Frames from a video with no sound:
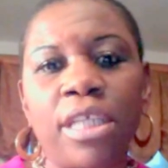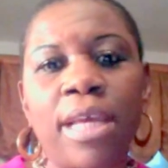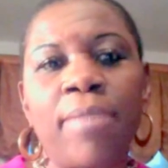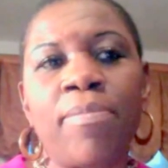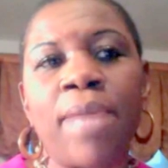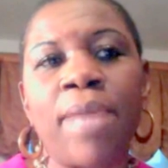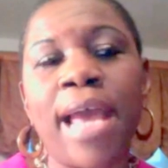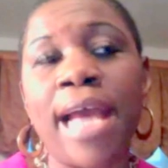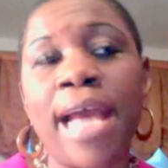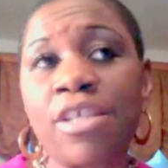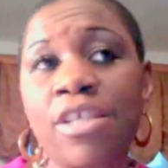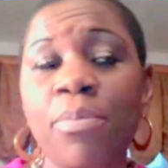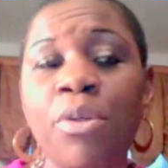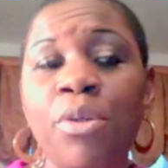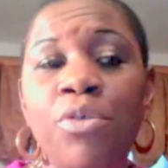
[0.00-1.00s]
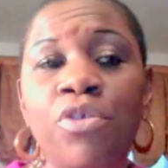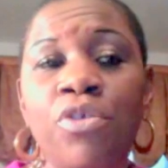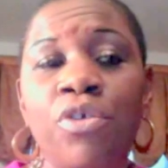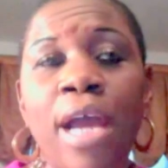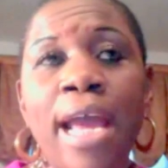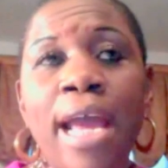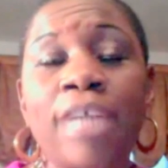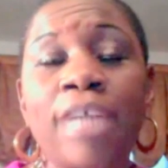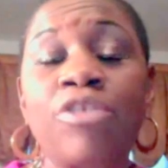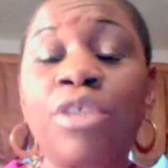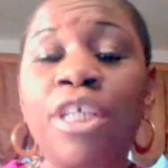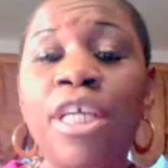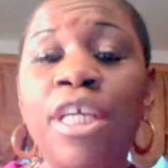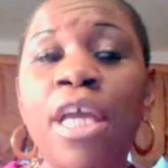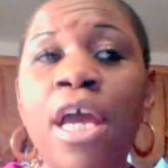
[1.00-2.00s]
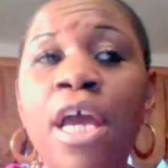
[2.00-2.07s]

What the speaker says: and as a producer, I actually